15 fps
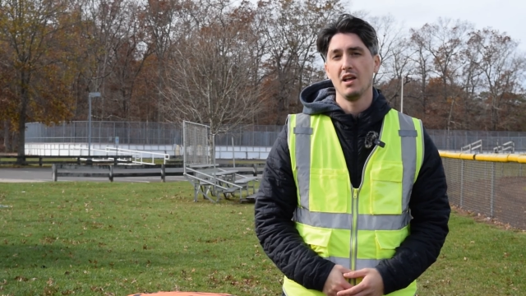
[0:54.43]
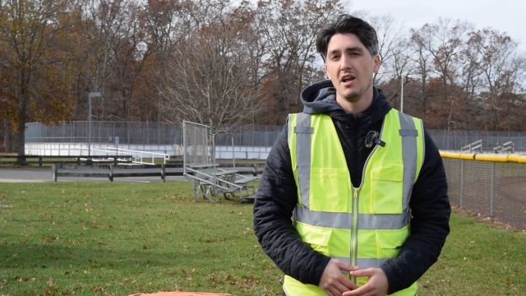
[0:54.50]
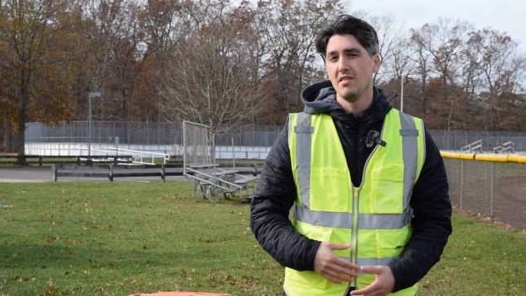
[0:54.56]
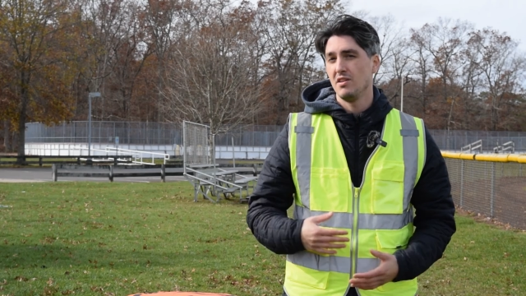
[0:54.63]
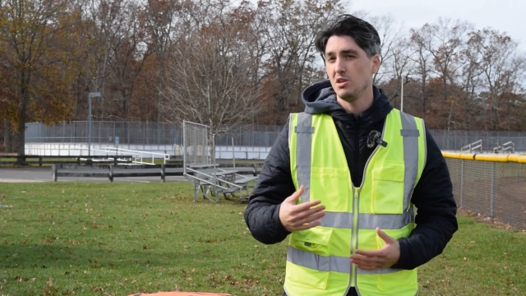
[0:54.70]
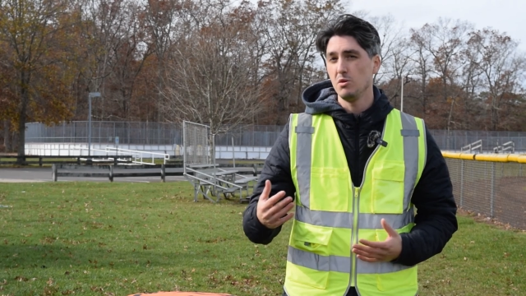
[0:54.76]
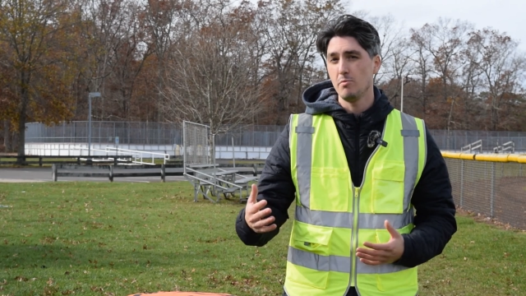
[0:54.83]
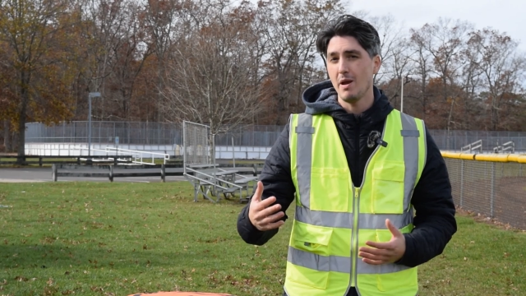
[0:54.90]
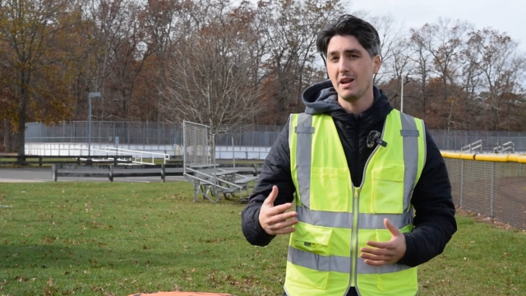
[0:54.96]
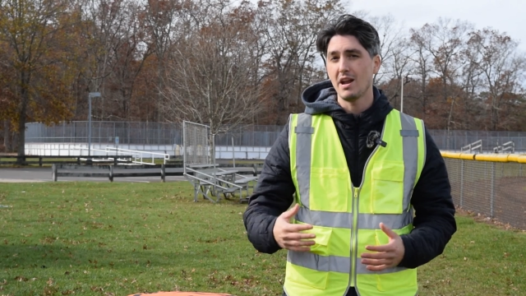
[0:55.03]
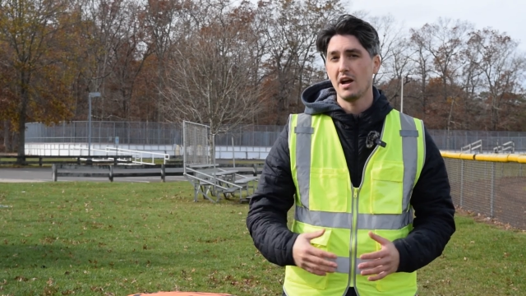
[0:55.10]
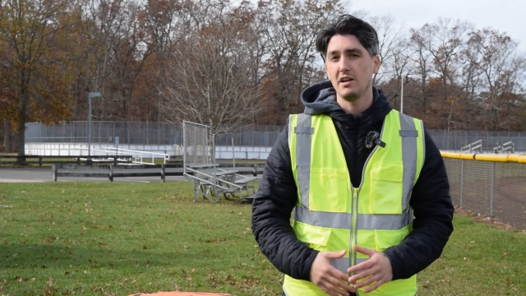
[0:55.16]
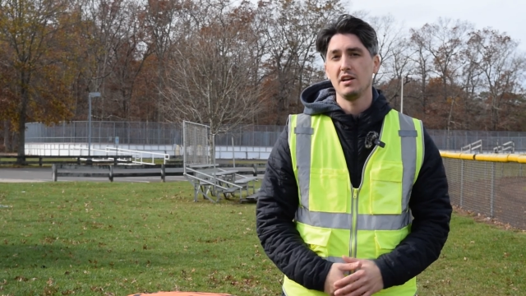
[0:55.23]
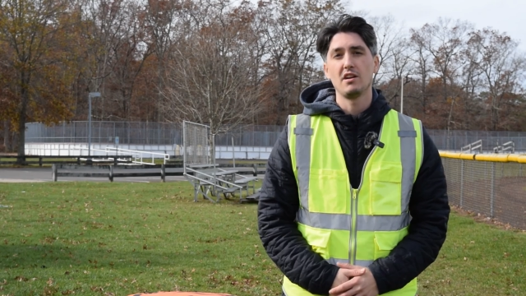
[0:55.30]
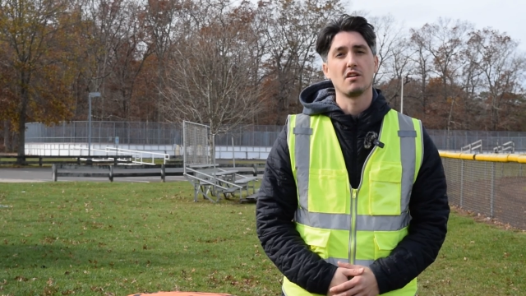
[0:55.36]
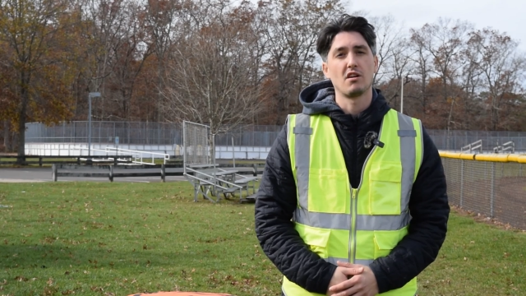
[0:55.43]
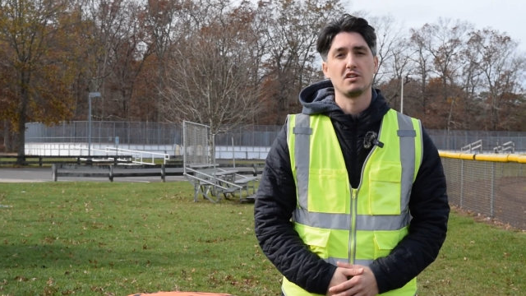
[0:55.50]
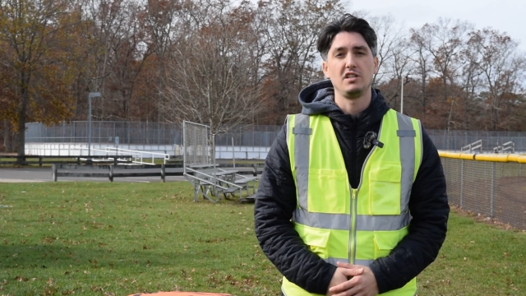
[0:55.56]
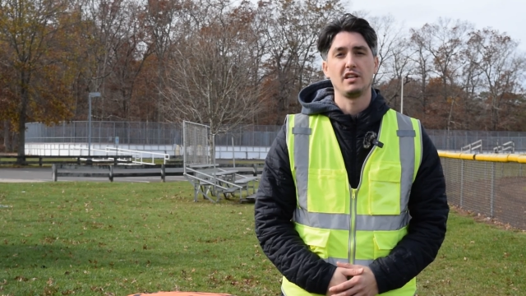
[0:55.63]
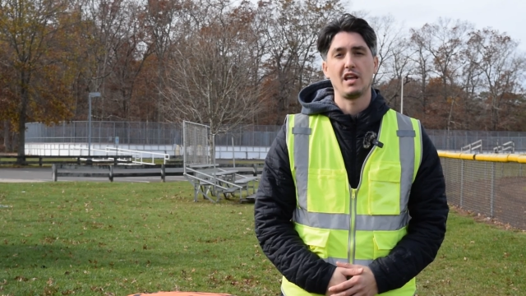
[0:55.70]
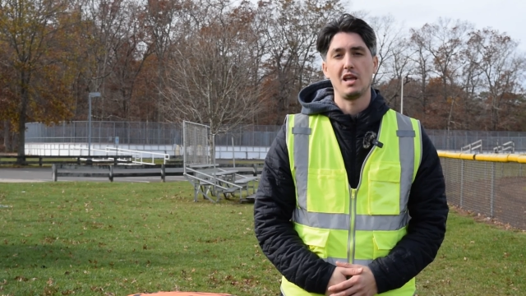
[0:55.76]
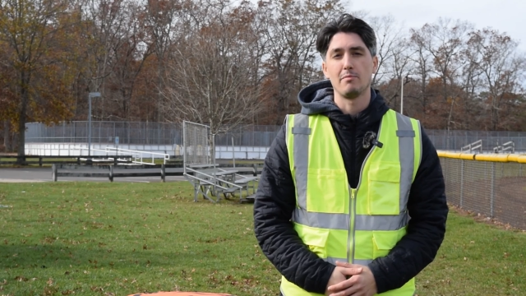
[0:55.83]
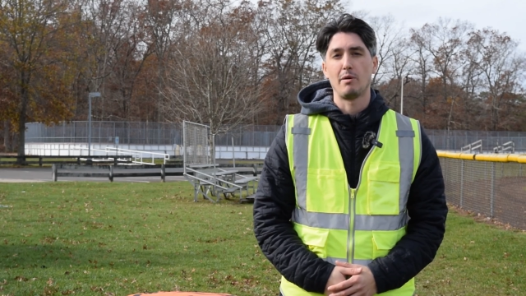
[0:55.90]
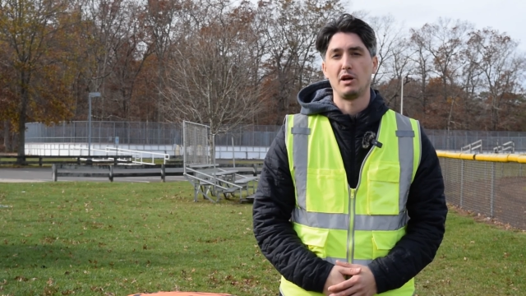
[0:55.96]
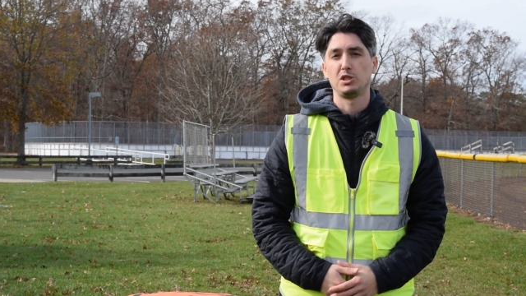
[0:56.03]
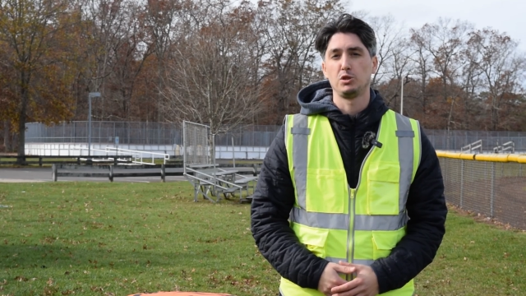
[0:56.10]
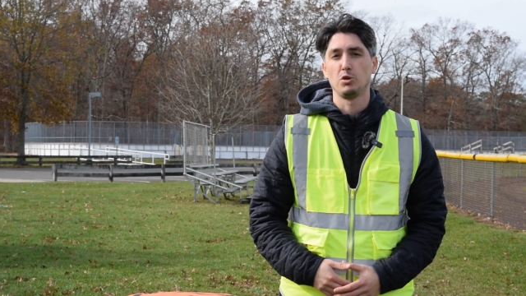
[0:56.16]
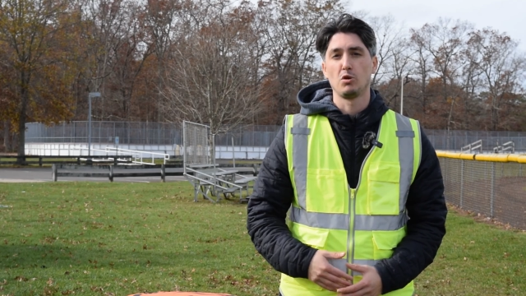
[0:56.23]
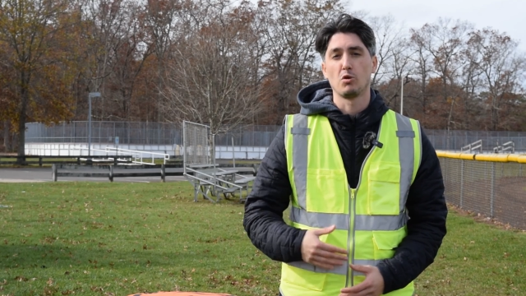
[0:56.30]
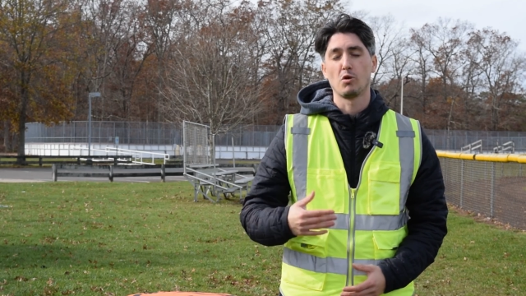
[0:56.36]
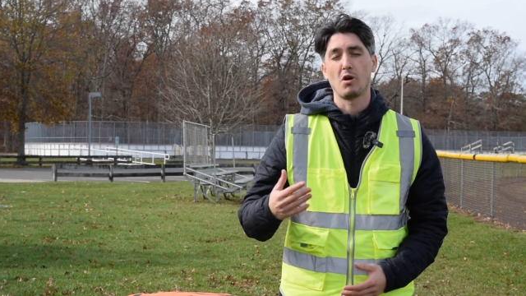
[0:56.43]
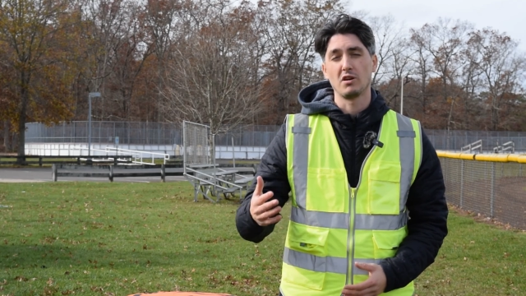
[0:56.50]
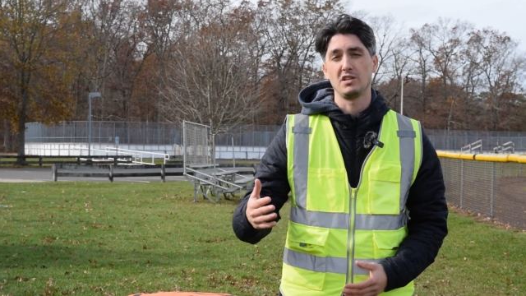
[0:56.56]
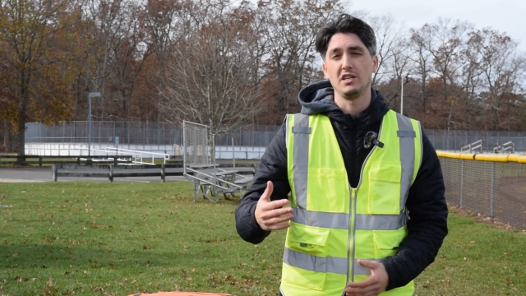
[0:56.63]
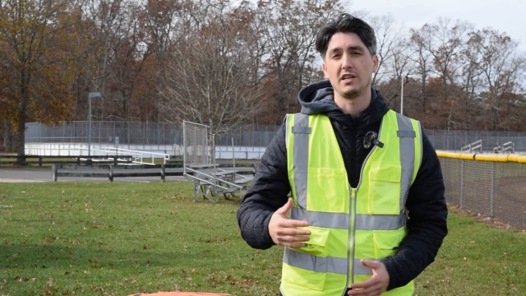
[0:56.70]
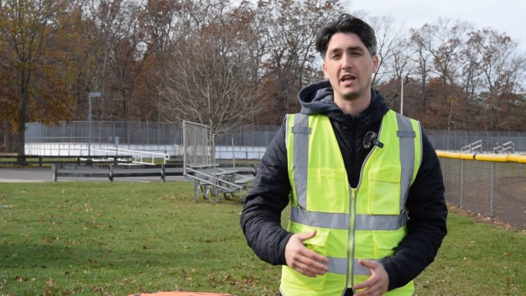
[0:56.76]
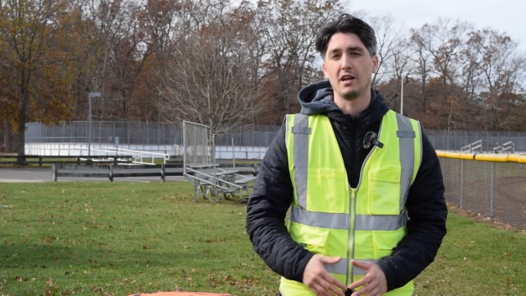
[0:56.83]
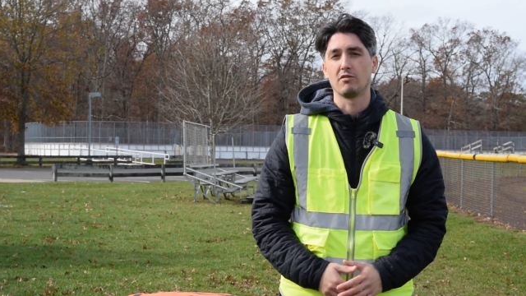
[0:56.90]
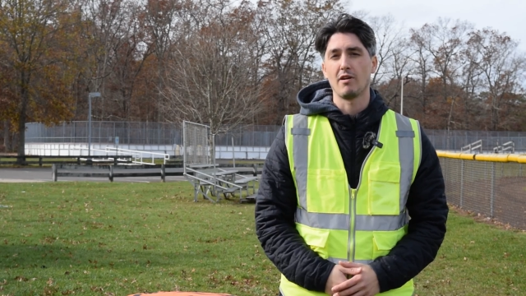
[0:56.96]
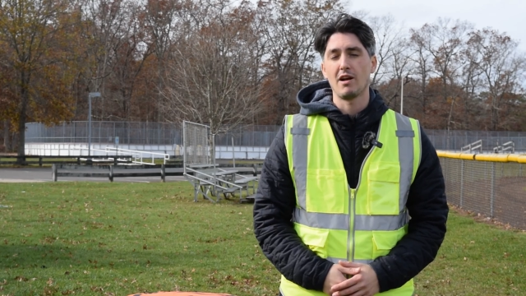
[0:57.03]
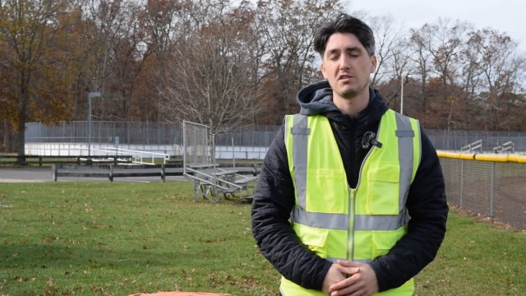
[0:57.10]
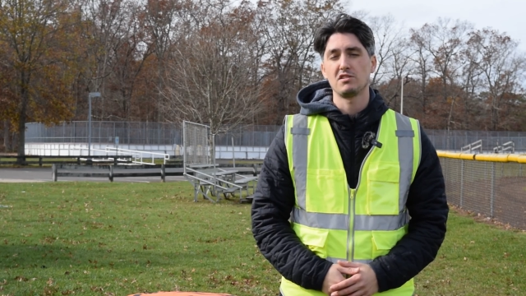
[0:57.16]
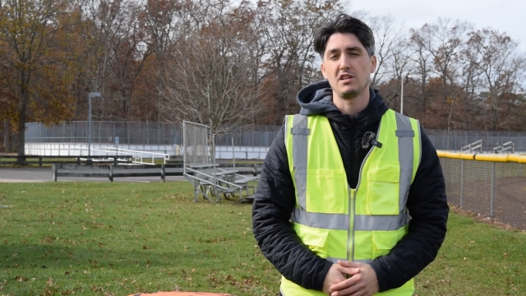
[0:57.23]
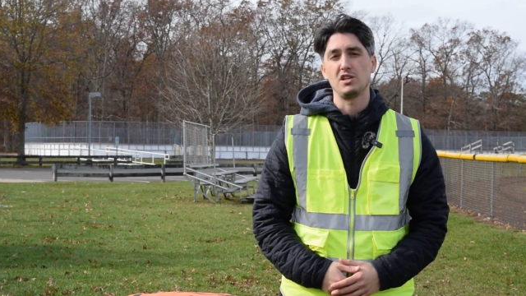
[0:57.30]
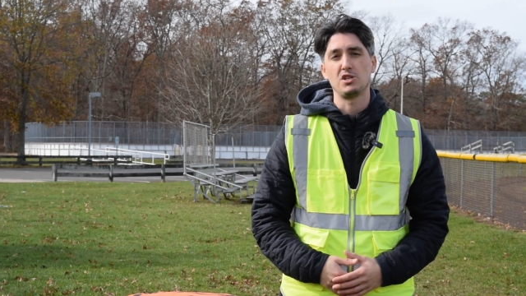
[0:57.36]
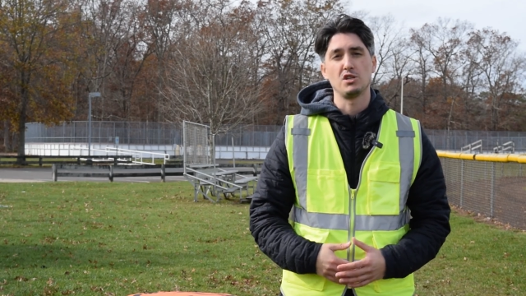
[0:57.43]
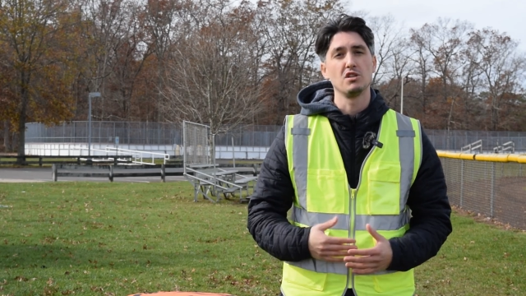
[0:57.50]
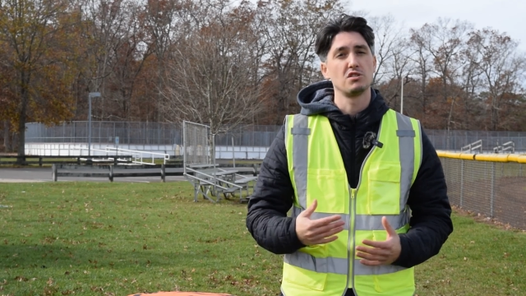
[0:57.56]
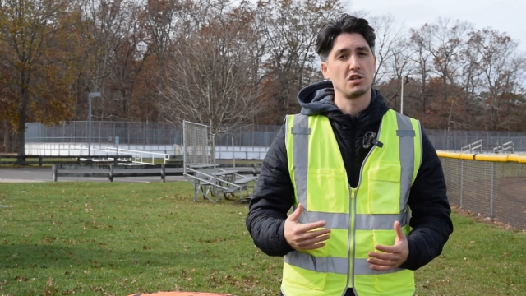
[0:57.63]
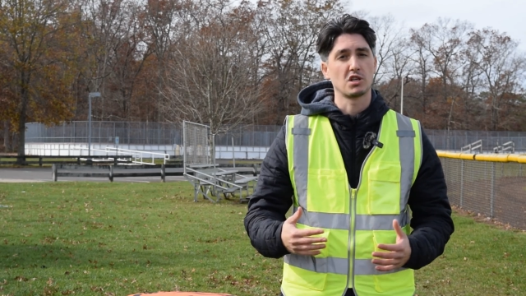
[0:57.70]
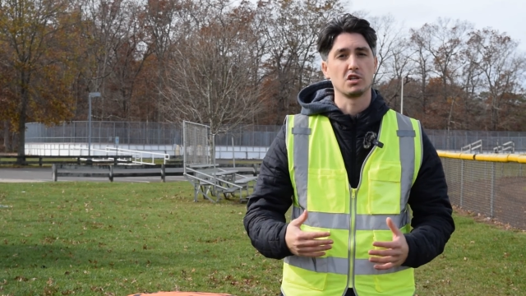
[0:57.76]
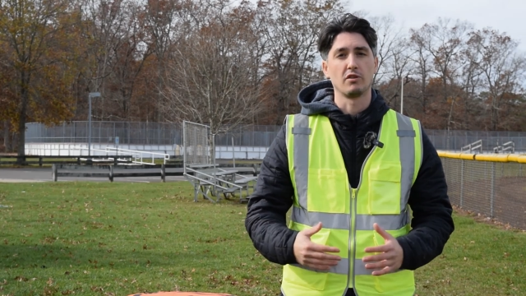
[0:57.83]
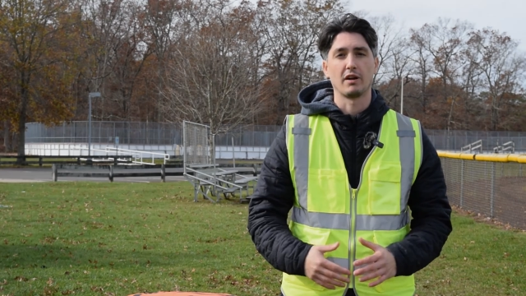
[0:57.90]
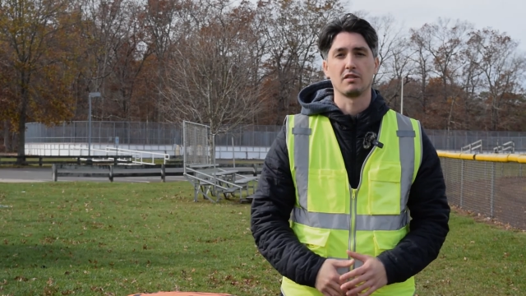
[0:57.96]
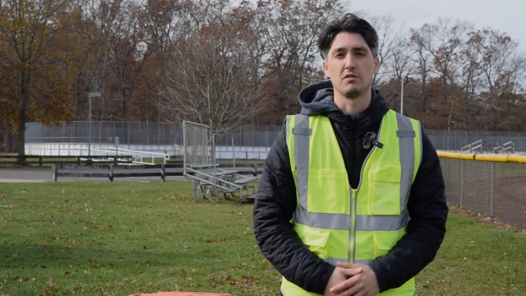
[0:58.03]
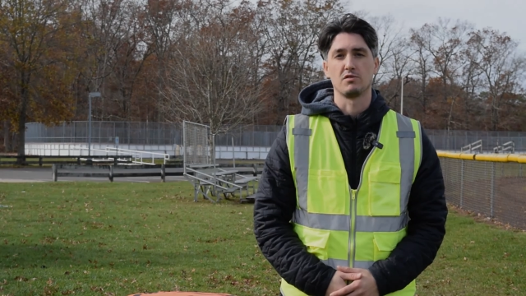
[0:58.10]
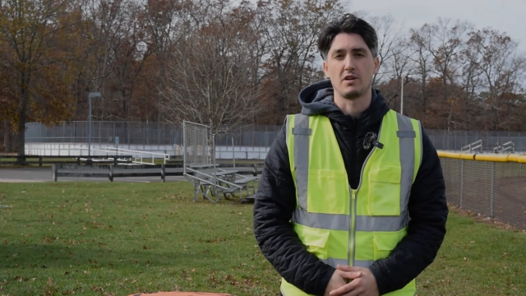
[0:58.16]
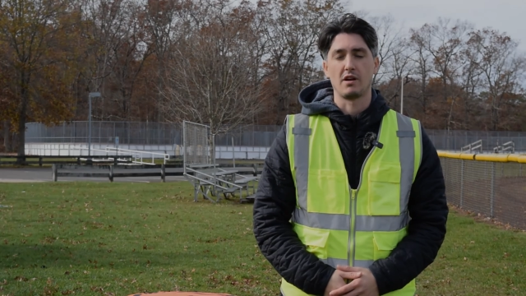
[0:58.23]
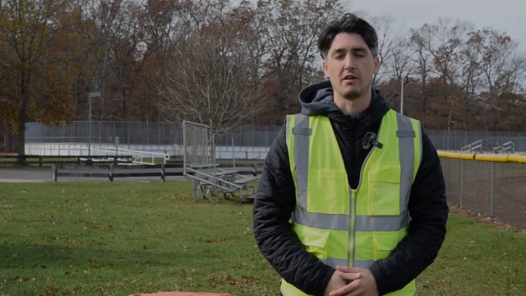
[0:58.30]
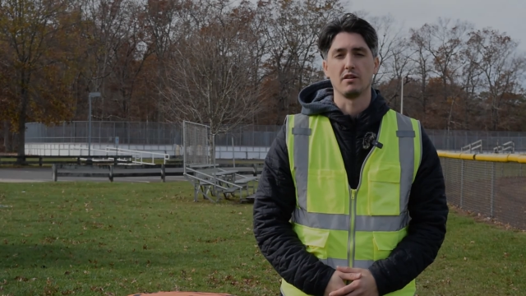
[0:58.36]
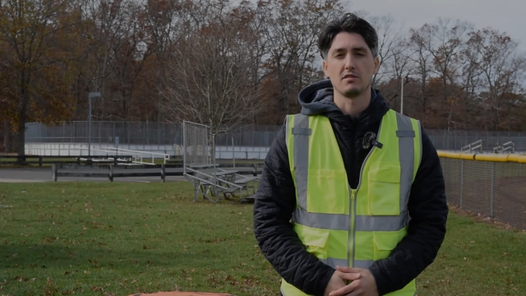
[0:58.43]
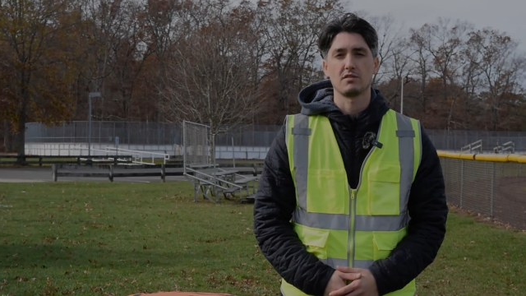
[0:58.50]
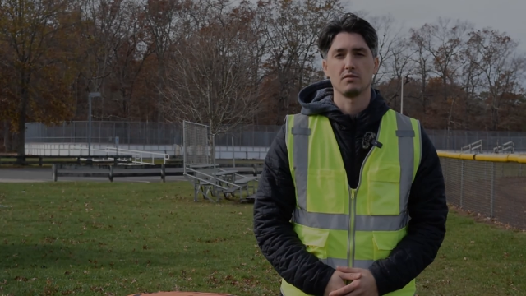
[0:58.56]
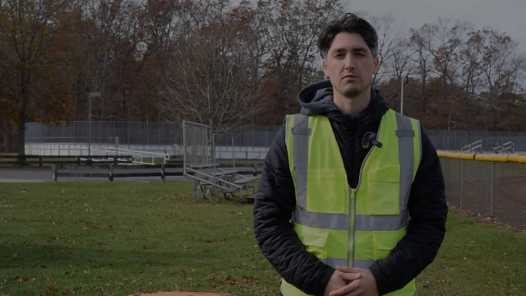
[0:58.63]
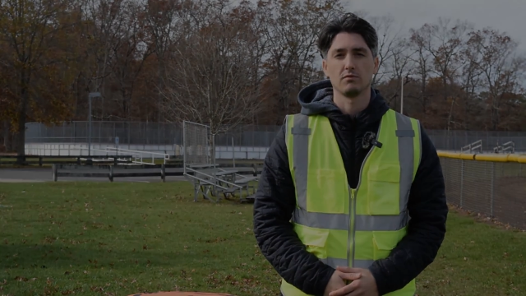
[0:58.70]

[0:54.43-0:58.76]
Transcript: then you may not need an RTK module or RTK ground station to correct those errors.